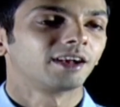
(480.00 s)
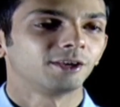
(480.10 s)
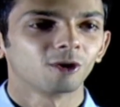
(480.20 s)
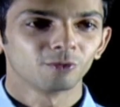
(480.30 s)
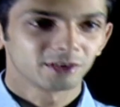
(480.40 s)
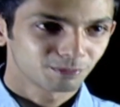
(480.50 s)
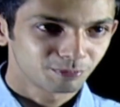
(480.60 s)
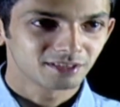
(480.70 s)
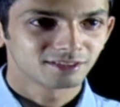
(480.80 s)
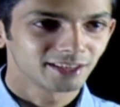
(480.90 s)
And he always
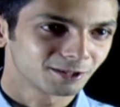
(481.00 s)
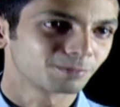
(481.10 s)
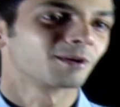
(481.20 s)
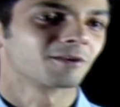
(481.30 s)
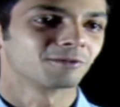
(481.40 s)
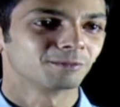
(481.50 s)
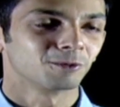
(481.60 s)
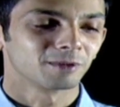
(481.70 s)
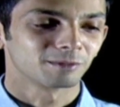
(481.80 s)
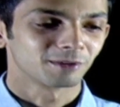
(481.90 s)
picks that spur of the
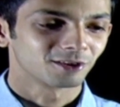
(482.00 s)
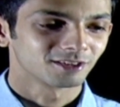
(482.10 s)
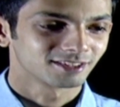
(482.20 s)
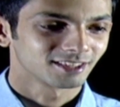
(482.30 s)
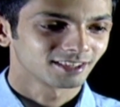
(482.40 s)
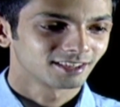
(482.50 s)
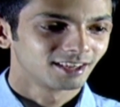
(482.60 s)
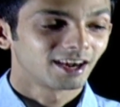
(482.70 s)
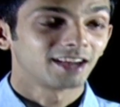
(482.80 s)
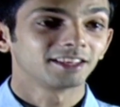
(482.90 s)
moment, because
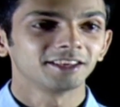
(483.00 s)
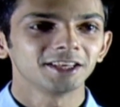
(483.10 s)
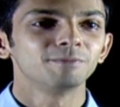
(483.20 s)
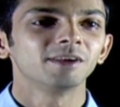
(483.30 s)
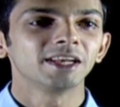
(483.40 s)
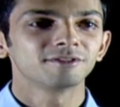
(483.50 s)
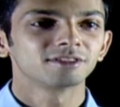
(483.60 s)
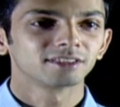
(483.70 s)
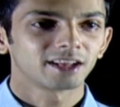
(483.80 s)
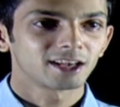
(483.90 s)
I think he believes
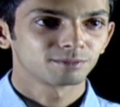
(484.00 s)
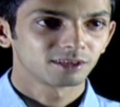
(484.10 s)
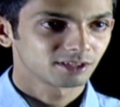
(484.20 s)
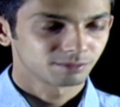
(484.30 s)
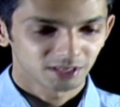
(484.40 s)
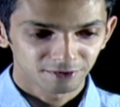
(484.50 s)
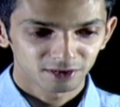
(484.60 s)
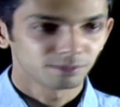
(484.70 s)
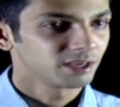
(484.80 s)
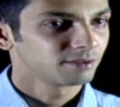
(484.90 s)
in that as much as me.
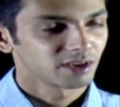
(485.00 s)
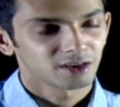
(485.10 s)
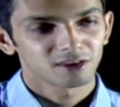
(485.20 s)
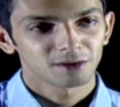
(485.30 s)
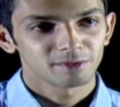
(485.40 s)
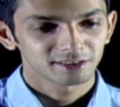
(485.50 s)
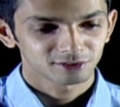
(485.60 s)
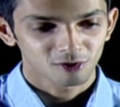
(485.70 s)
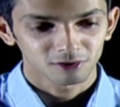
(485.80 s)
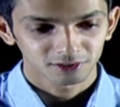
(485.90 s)
Even me, whenever I make
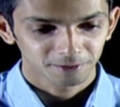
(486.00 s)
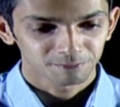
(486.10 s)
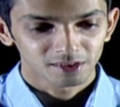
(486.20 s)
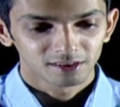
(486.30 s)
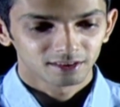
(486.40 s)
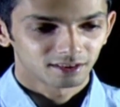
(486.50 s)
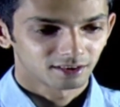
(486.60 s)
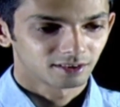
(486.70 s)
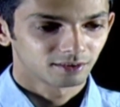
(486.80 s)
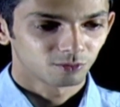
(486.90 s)
songs,
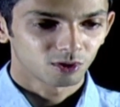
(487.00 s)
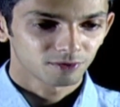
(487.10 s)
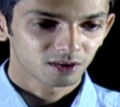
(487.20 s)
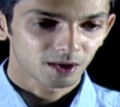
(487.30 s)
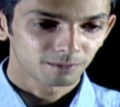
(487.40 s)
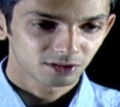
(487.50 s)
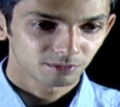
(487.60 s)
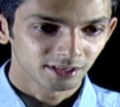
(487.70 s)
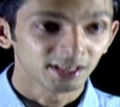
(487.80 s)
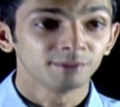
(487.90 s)
whatever comes to
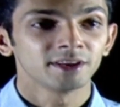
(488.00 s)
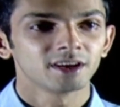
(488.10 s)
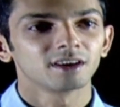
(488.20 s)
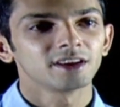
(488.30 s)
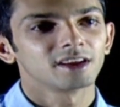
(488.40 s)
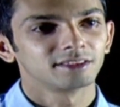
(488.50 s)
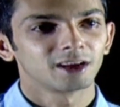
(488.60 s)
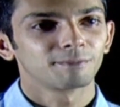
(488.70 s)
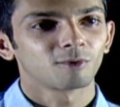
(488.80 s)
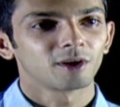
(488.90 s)
me immediately at
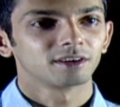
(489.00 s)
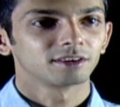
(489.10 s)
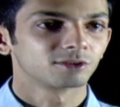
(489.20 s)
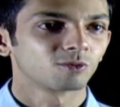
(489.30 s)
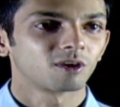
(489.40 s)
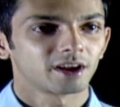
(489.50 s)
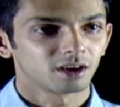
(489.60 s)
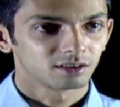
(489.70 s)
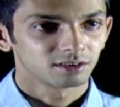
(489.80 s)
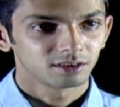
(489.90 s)
that point is what
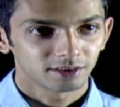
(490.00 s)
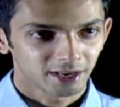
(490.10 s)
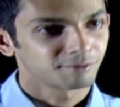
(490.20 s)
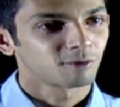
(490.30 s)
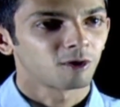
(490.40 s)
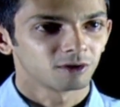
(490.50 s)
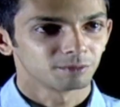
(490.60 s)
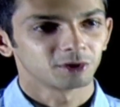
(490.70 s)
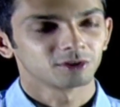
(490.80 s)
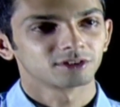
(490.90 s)
I'll take
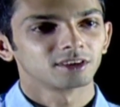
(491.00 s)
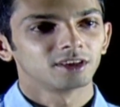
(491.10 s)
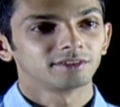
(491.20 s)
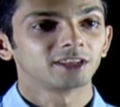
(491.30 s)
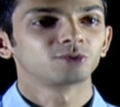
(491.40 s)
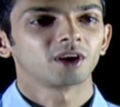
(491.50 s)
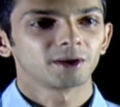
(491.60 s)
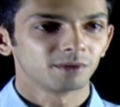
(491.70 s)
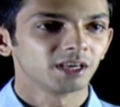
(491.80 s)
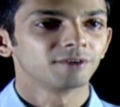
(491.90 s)
forward, because that's what
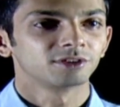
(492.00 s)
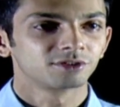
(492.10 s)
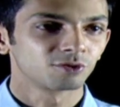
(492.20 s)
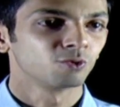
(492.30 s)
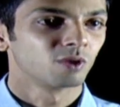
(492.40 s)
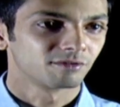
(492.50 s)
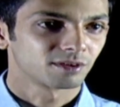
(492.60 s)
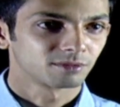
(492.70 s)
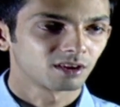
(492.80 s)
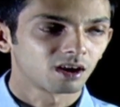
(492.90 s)
I believe is true and
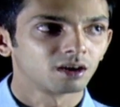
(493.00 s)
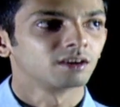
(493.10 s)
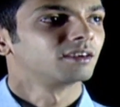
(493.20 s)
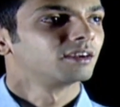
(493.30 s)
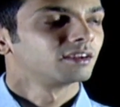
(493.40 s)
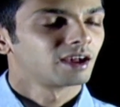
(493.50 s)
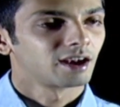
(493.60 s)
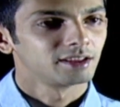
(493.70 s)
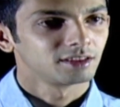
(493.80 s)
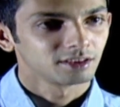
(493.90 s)
from the heart.
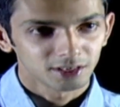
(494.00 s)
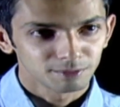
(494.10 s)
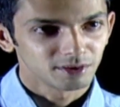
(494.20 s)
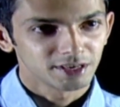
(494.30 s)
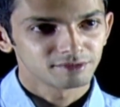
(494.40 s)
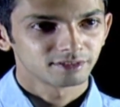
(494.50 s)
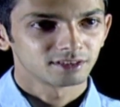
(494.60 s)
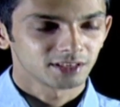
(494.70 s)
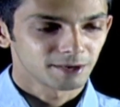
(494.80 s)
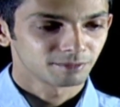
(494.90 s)
And I think he believes in
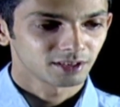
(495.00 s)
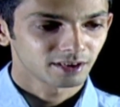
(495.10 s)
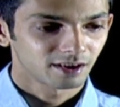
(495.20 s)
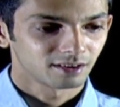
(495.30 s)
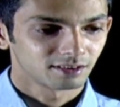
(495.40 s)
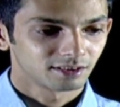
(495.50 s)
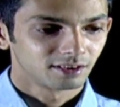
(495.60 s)
the same thing, and